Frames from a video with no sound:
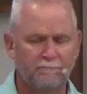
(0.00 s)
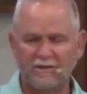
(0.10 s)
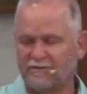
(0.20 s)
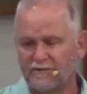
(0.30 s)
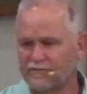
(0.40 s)

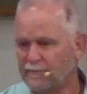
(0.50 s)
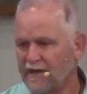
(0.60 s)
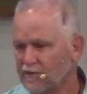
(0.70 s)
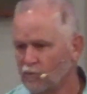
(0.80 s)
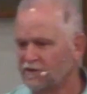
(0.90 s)
It doesn't
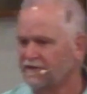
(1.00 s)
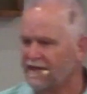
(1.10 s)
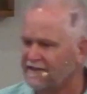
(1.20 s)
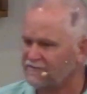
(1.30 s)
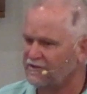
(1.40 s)
matter what
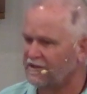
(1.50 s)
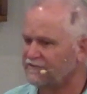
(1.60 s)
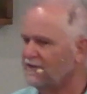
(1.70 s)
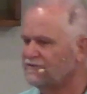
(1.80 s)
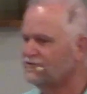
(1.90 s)
dad says,
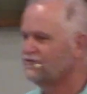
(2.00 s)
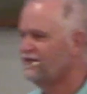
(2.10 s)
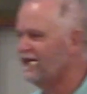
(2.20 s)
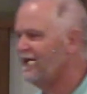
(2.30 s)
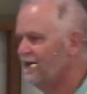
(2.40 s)
that's just
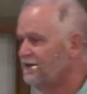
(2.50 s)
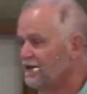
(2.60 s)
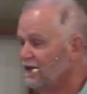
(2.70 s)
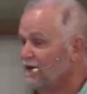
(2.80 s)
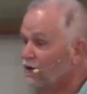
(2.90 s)
dad.
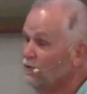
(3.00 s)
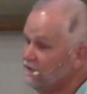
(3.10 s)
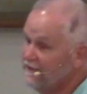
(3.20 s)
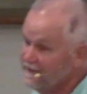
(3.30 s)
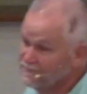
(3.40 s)
Oh,
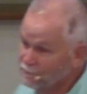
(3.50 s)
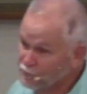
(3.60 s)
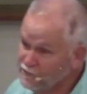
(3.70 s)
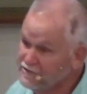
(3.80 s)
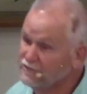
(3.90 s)
and dad's a
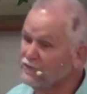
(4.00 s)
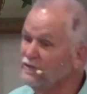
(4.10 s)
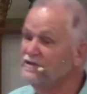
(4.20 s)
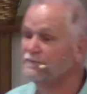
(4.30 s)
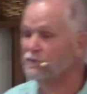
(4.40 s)
preacher, so
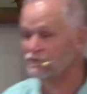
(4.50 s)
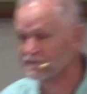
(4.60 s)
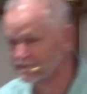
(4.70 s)
he's supposed to